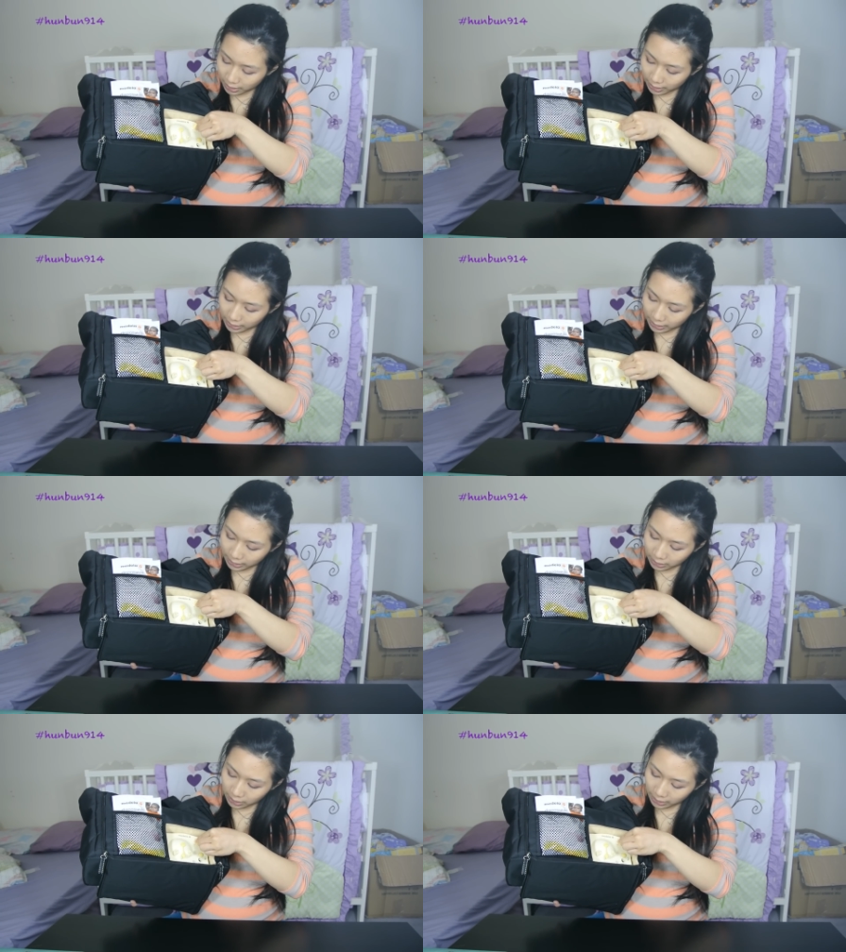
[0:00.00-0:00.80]
And
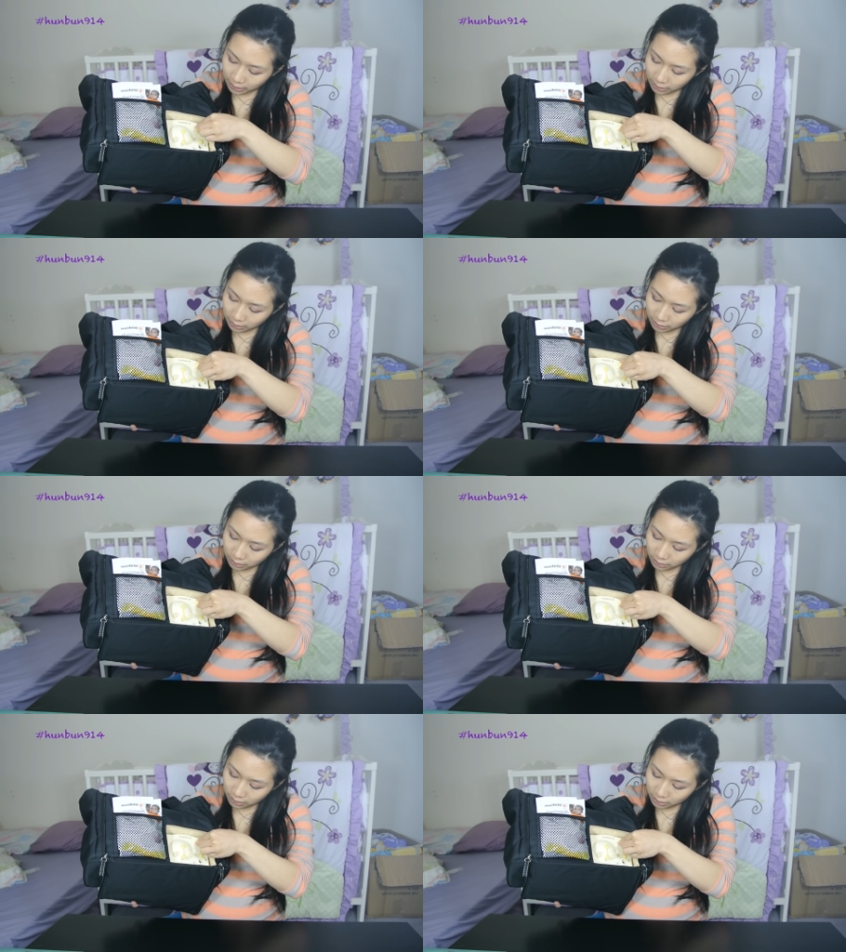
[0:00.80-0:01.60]
then you can
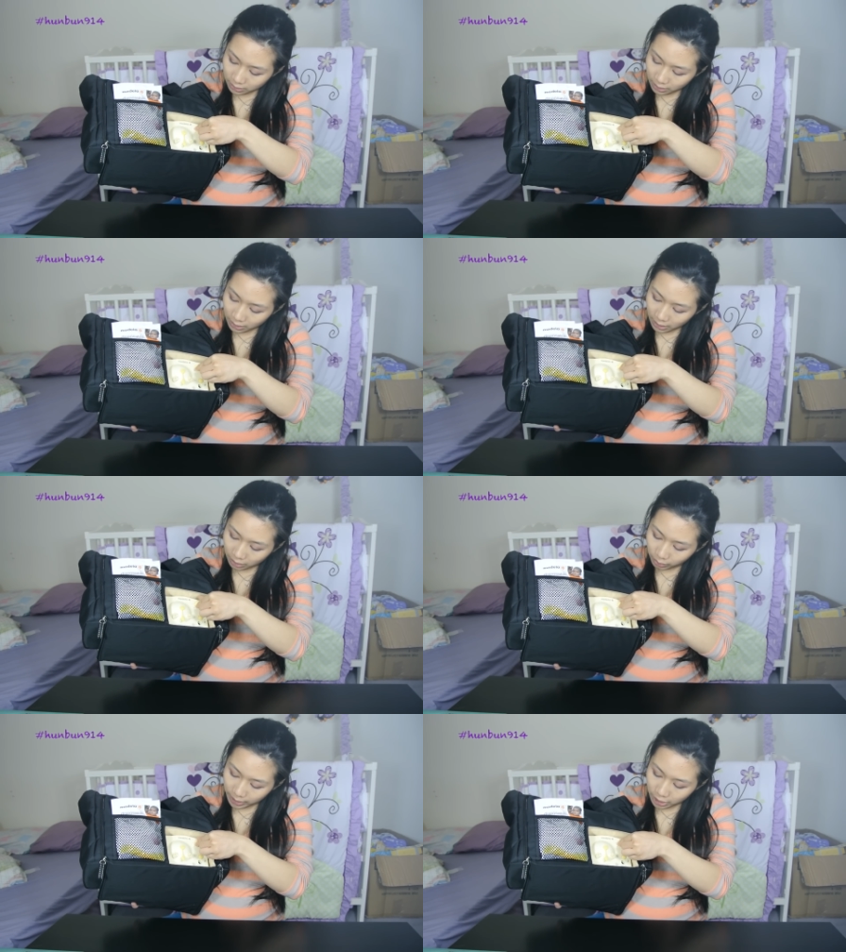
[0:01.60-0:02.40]

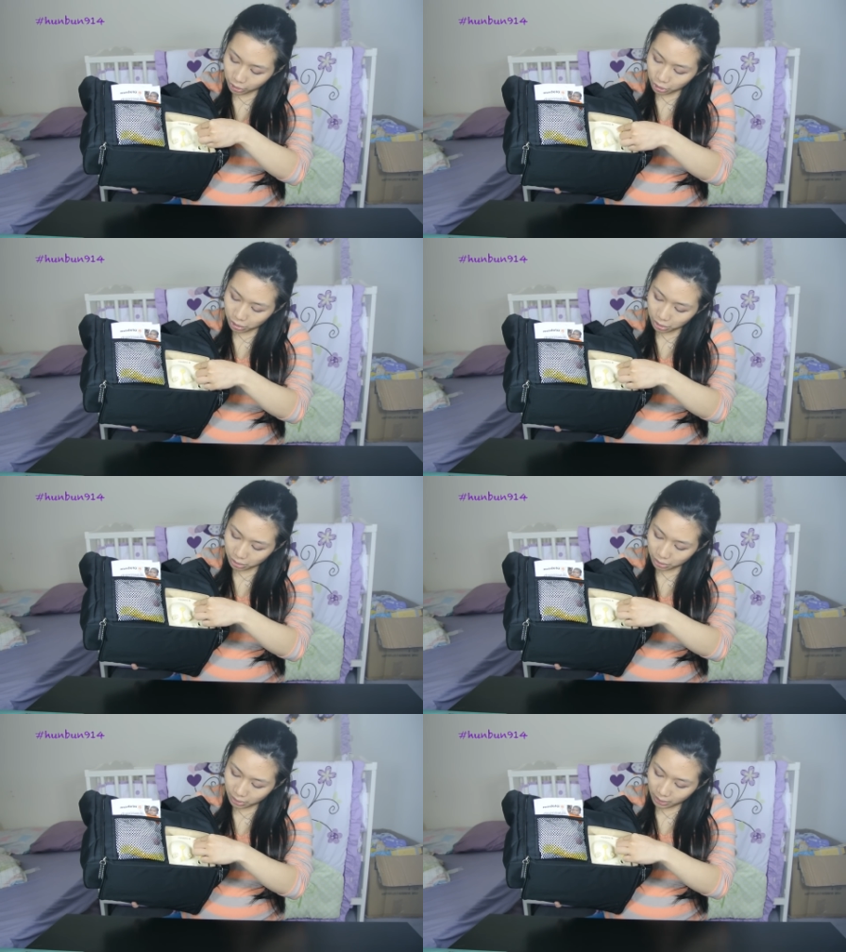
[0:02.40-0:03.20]
arrange
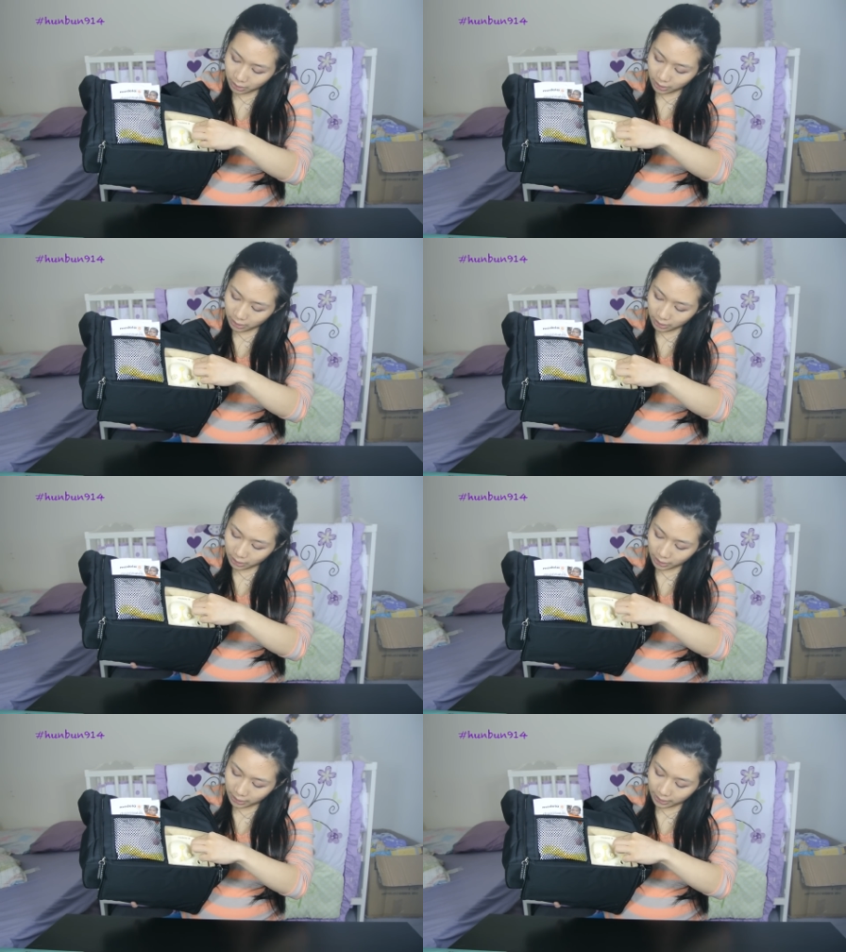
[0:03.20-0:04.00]

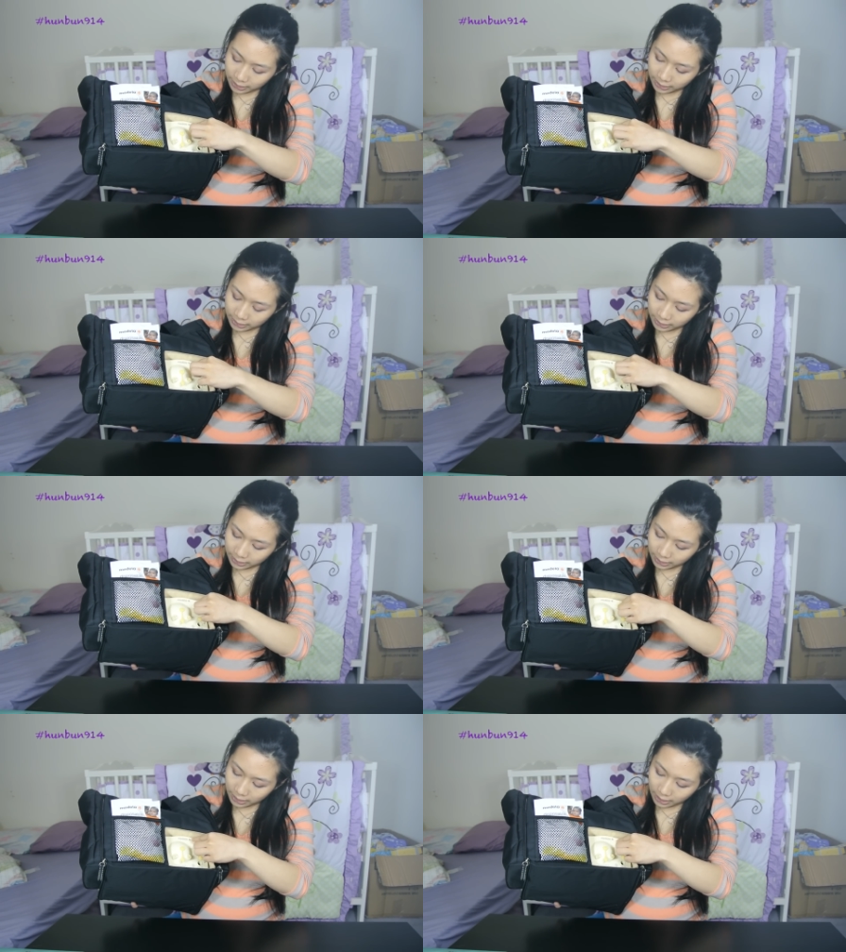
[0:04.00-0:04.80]

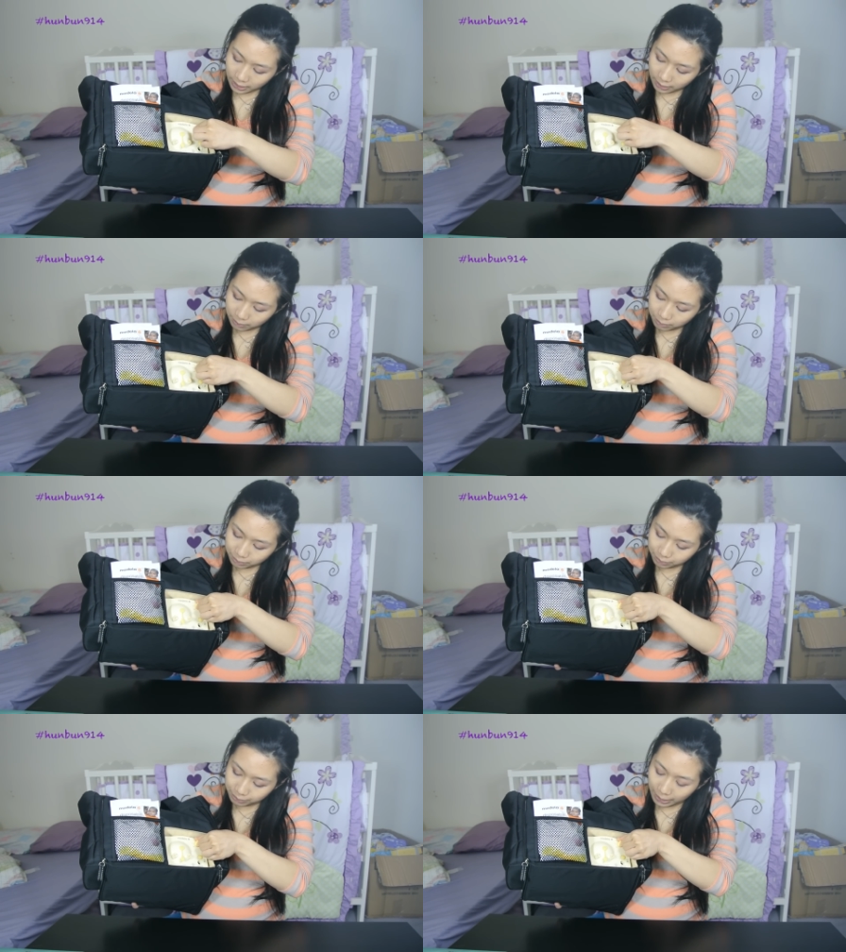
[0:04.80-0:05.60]
the
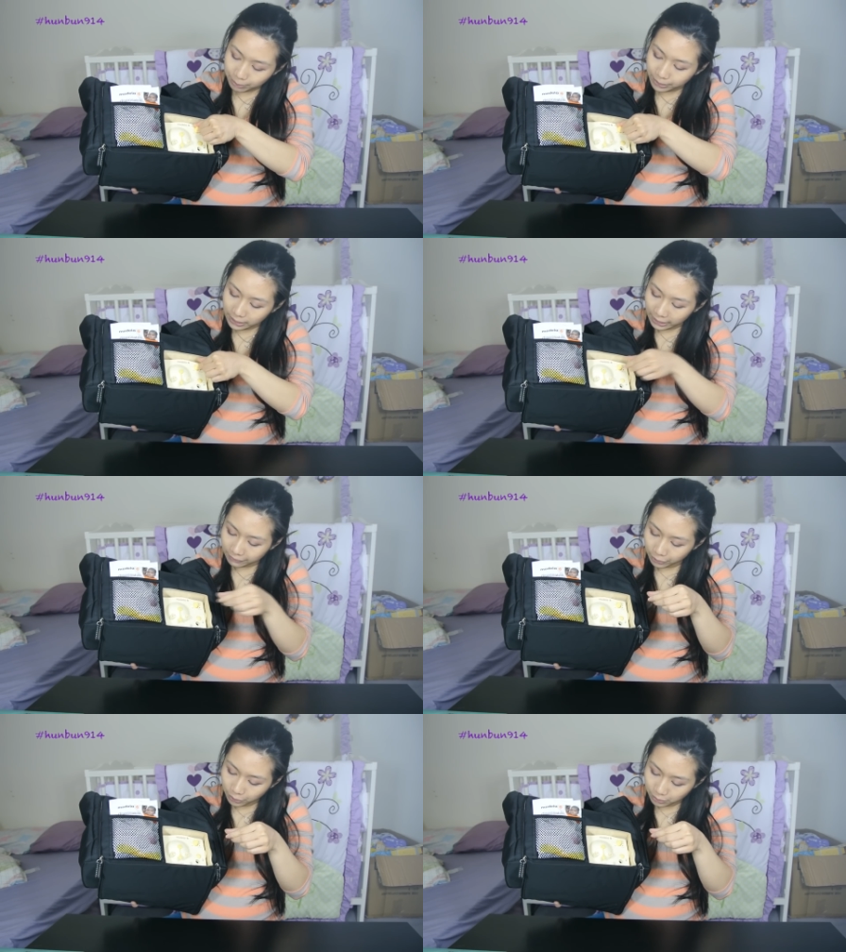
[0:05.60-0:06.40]
um, pump
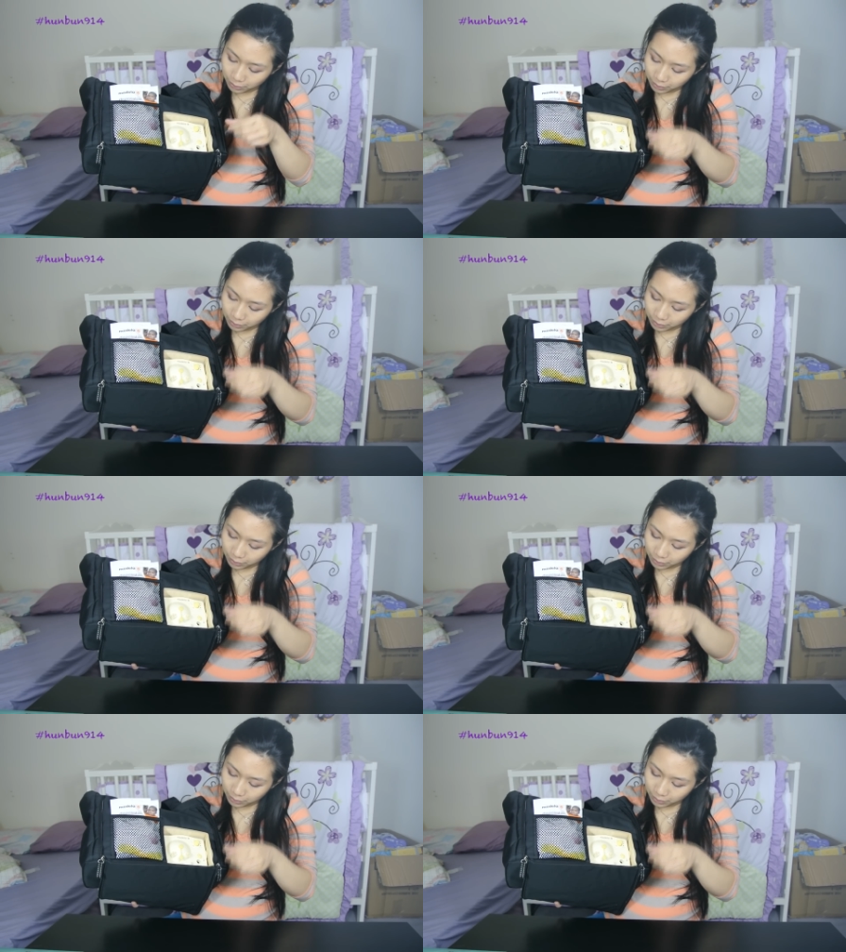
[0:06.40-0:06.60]
level.